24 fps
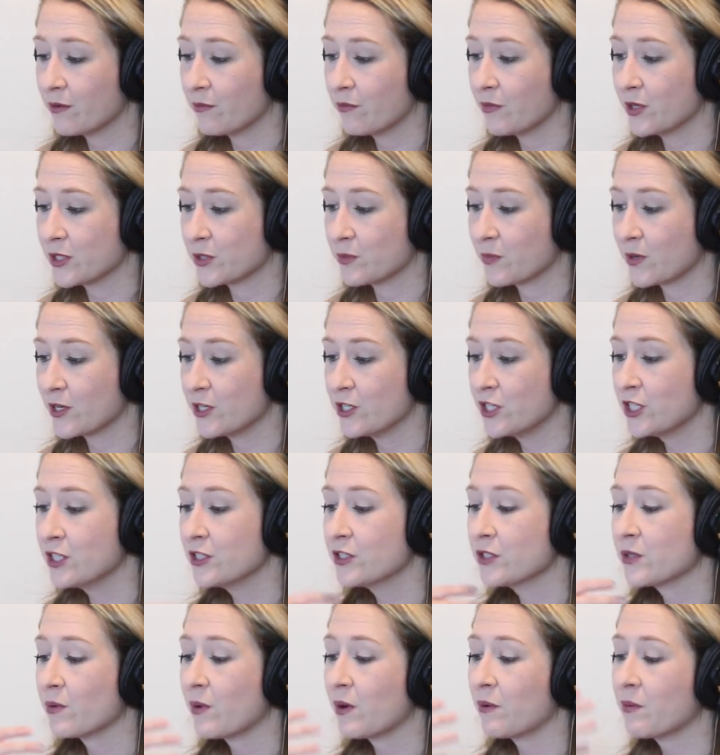was
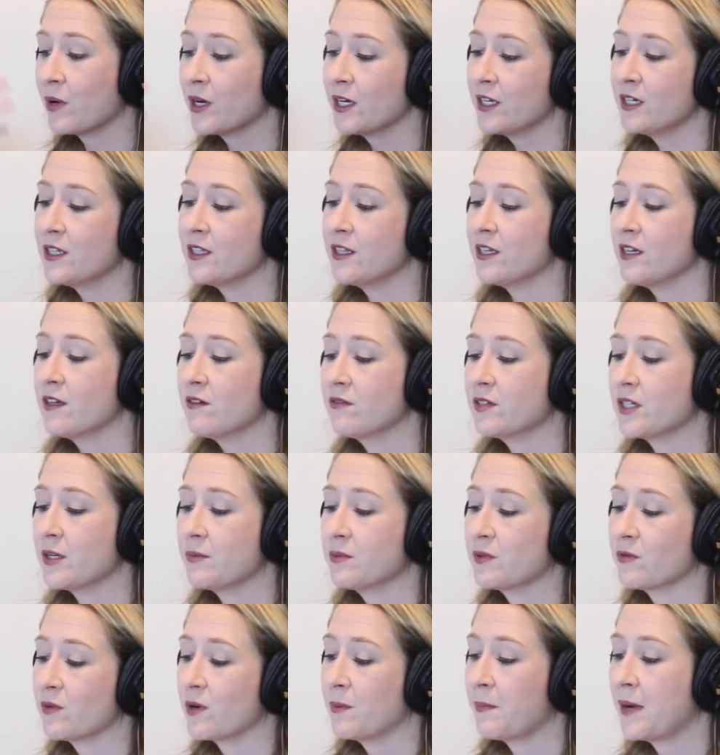preaching, so I wanted to think of
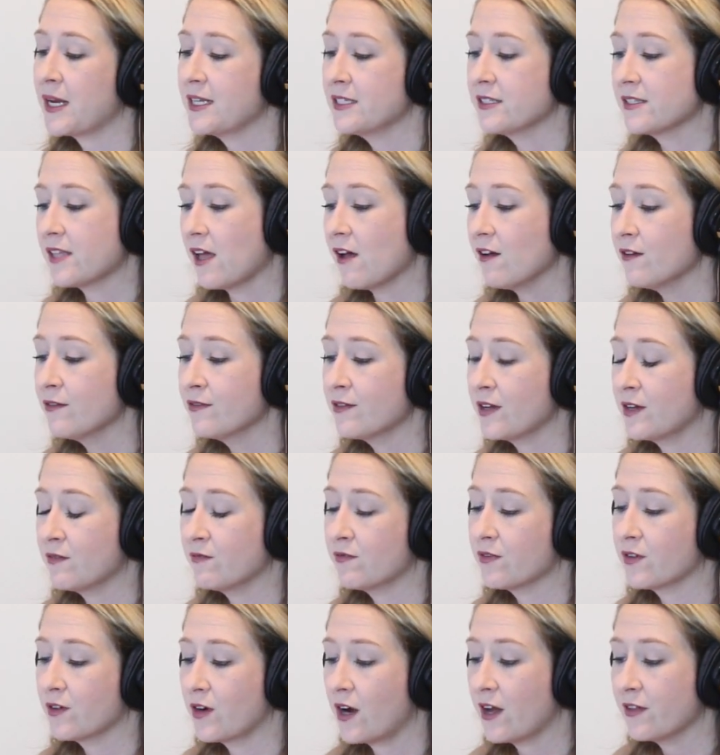tips for myself
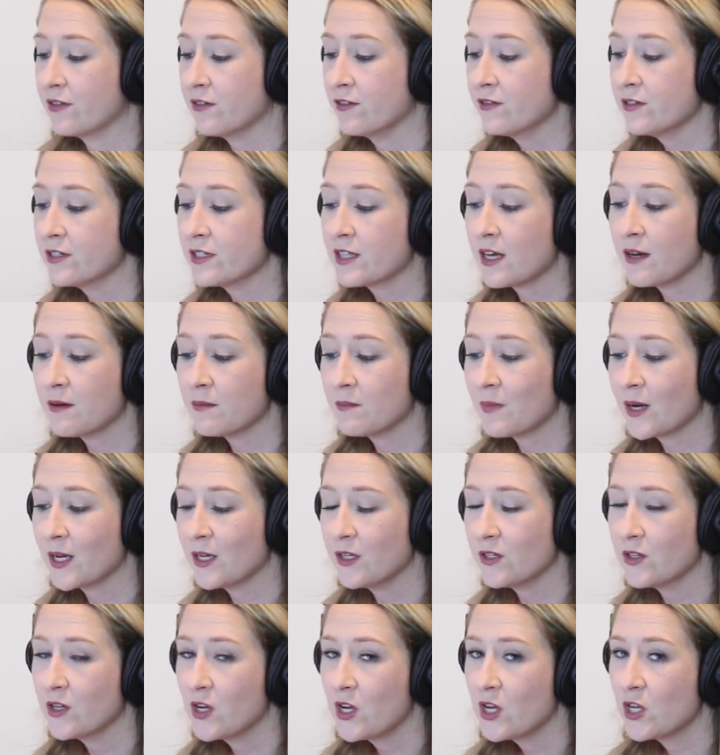and for others that
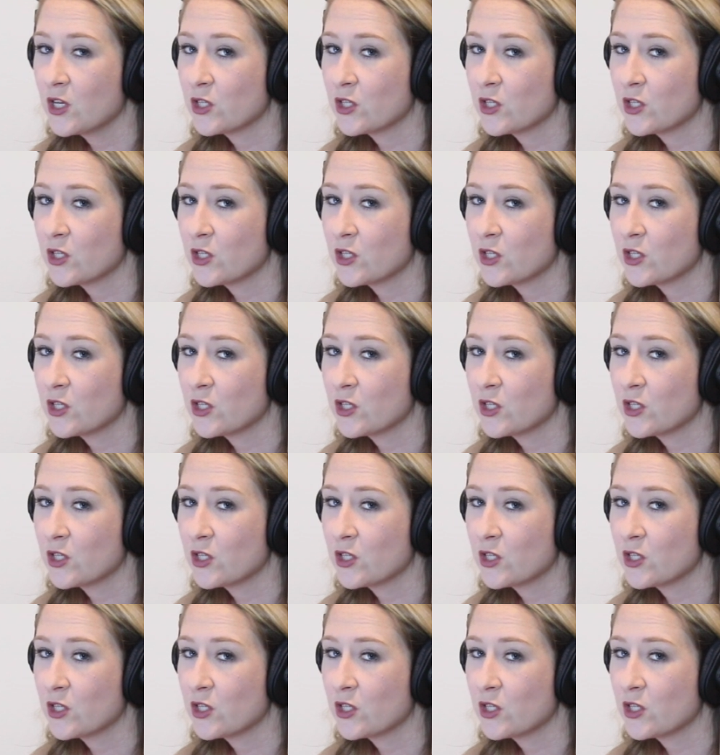might